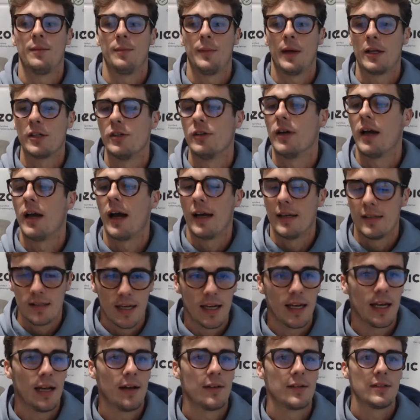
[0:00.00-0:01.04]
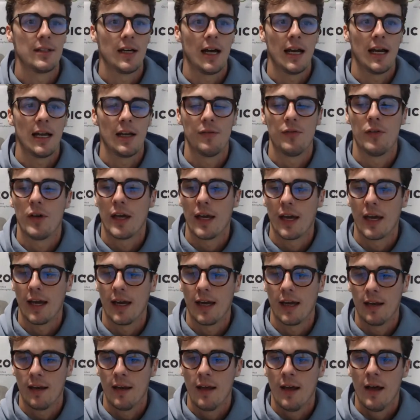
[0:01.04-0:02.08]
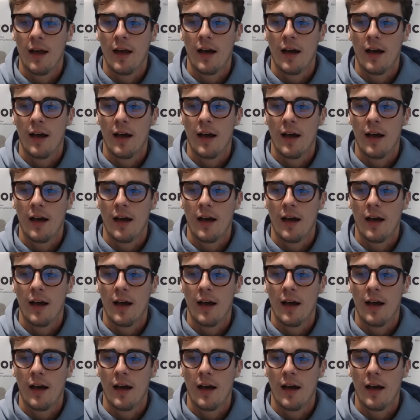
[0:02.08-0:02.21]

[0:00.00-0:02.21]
Make sure you guys get outside if you can.